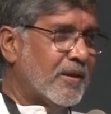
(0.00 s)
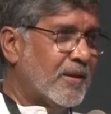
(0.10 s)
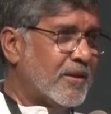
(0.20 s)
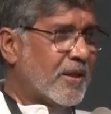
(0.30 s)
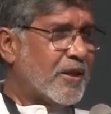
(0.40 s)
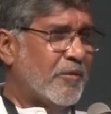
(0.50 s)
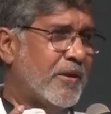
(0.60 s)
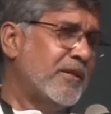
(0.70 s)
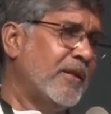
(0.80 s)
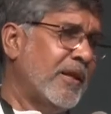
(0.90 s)
They
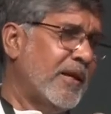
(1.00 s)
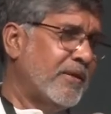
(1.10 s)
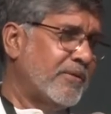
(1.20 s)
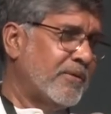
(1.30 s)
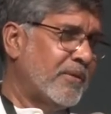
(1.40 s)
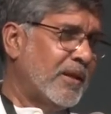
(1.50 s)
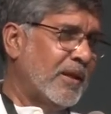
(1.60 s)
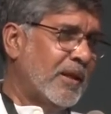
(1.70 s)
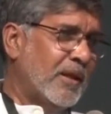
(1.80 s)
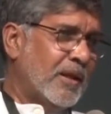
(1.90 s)
sacrificed their life.
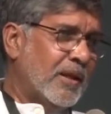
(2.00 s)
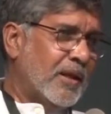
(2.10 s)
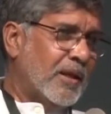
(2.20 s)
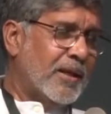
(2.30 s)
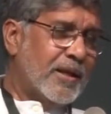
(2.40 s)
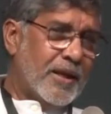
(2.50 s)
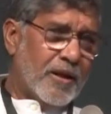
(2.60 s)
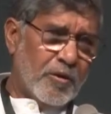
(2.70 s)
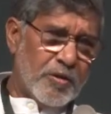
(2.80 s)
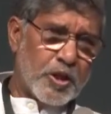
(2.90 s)
And I
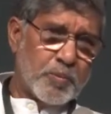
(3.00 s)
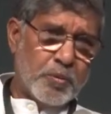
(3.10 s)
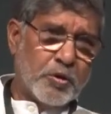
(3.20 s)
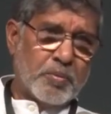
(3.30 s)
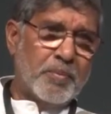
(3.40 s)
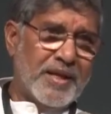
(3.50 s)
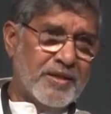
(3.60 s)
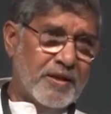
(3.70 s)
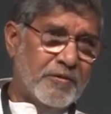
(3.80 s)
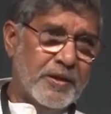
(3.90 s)
always put
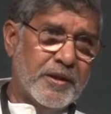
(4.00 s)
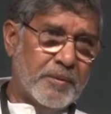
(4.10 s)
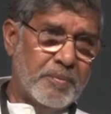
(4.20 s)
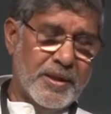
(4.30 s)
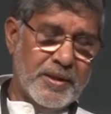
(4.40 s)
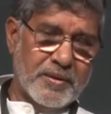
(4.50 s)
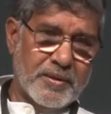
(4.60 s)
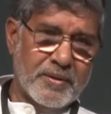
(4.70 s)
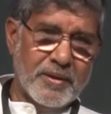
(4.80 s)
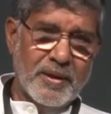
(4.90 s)
myself in their place
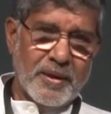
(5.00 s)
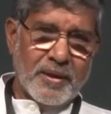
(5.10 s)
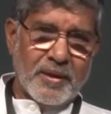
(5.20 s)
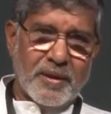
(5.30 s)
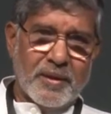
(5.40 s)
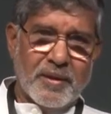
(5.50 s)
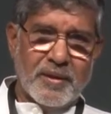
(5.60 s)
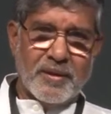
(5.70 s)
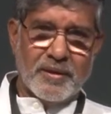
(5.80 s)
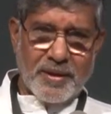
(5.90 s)

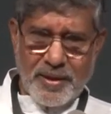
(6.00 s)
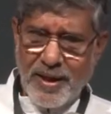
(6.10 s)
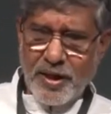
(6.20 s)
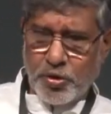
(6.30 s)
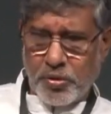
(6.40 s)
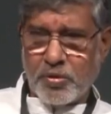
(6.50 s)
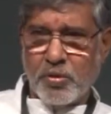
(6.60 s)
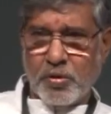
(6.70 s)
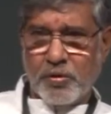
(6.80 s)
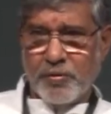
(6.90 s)
that I should
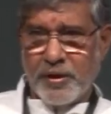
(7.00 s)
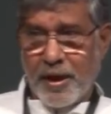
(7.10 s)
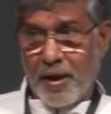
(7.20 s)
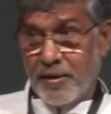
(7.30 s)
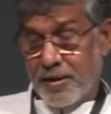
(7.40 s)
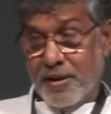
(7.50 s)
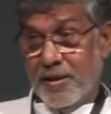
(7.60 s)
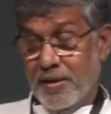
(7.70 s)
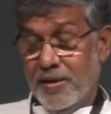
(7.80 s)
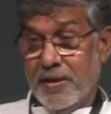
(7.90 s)
go. If it
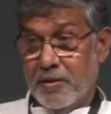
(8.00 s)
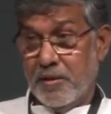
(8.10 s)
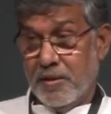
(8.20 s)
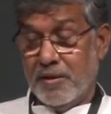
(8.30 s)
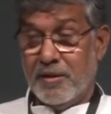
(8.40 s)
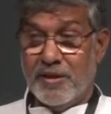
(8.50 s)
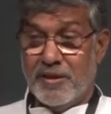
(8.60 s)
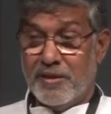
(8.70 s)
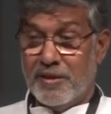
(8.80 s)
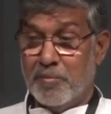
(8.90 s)

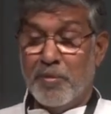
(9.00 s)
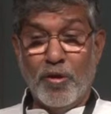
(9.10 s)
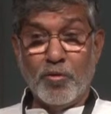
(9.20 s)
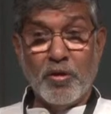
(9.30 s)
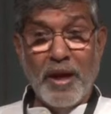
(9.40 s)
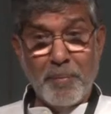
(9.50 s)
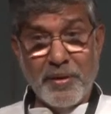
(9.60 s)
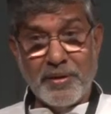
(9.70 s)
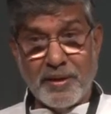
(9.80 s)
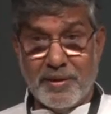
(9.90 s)
is bound to
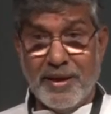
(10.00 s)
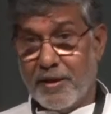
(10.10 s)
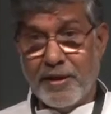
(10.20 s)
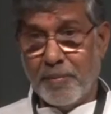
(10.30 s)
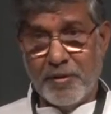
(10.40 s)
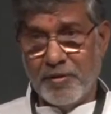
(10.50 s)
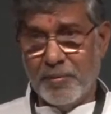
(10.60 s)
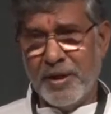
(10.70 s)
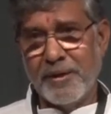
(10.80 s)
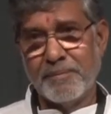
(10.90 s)
happen, that let it happen with
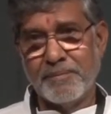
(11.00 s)
me.